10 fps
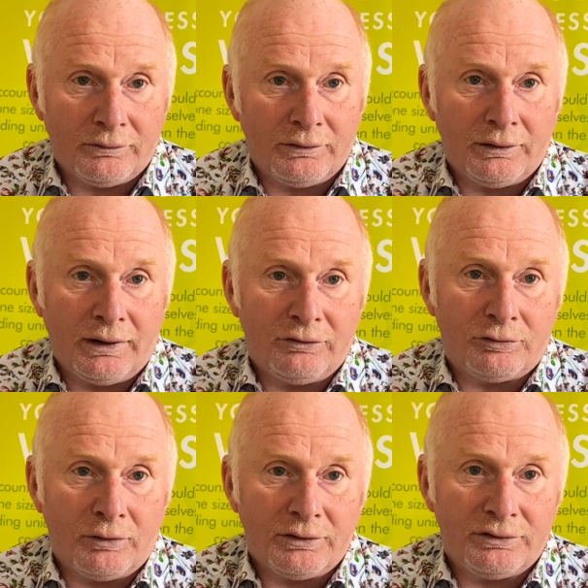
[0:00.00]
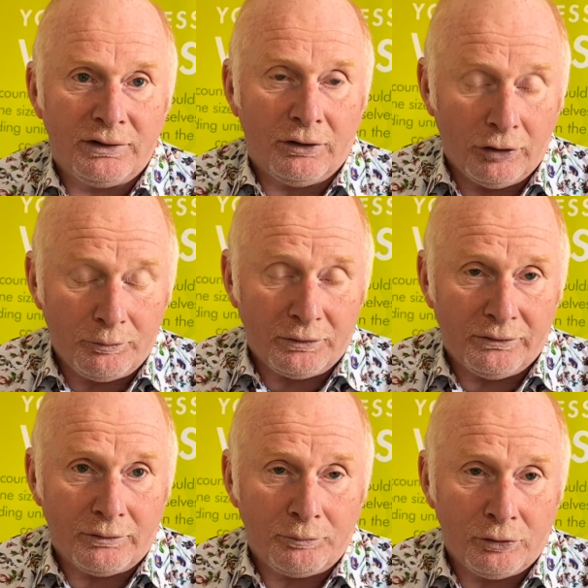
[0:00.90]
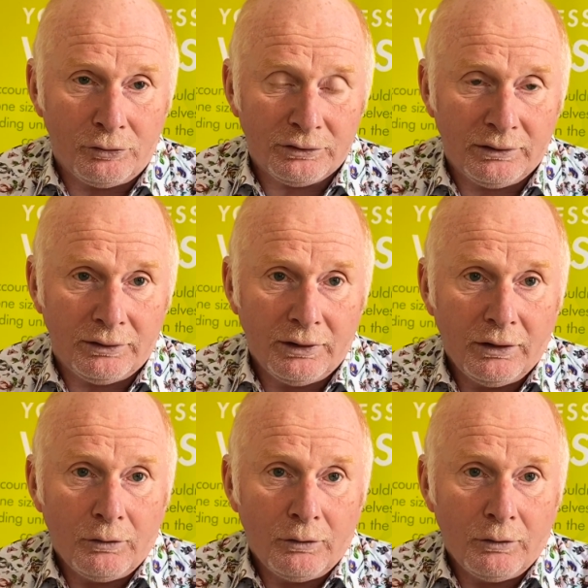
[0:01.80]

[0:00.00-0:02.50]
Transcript: the HMRC opened the portal,